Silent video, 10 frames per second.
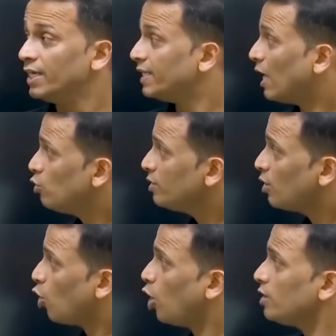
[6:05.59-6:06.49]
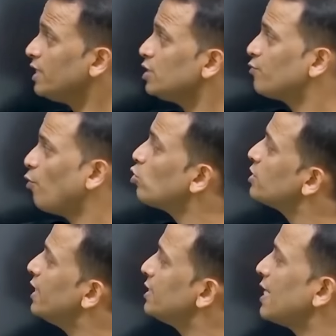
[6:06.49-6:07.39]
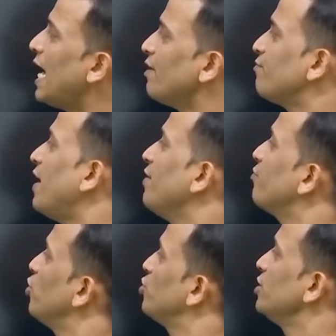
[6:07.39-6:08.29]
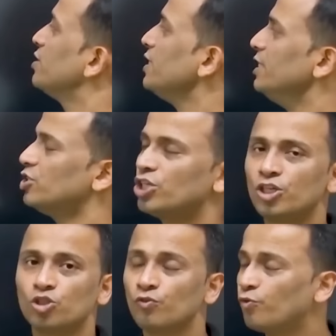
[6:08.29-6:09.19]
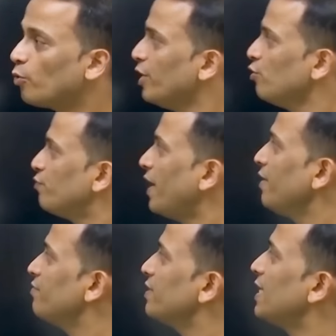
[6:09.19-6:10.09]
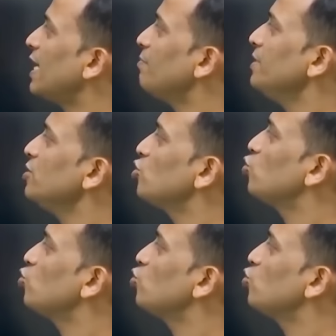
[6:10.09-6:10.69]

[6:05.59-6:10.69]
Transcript: Now, all these 4 sets had 5 questions each. So 4 into 5, that means